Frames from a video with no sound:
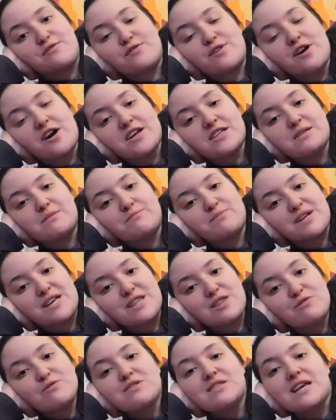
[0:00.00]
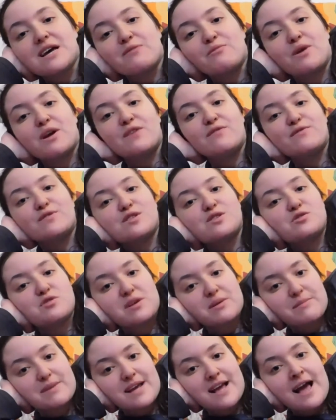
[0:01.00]
for awesome playthroughs and wonderful
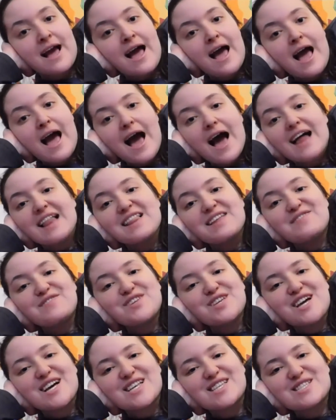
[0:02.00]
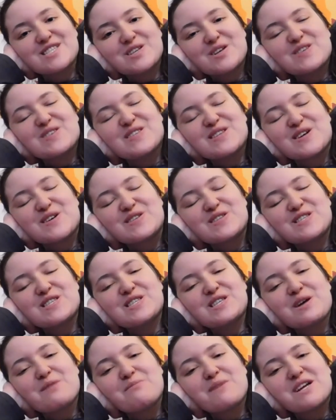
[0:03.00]
streaming. I love you guys so, so,
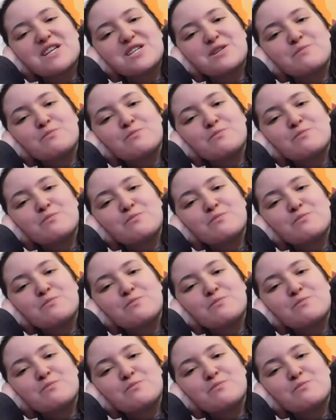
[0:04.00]
so much.